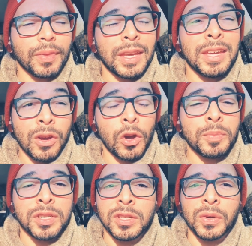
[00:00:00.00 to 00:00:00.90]
in
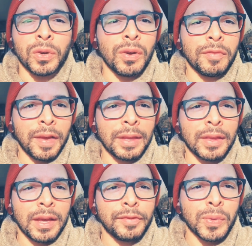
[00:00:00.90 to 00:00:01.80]
hopes to do her own van
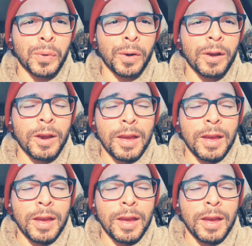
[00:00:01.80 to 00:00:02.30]
life tour,